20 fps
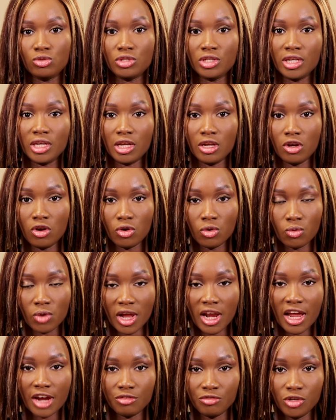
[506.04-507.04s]
will take a long
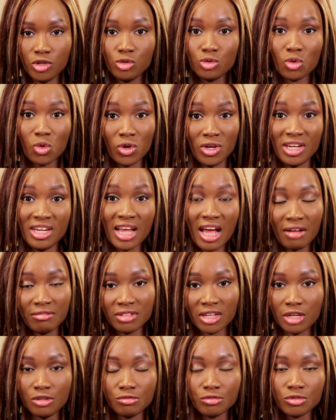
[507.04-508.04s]
while and reduce only
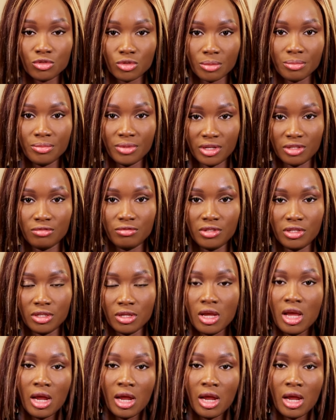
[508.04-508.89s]
after you stop breastfeeding.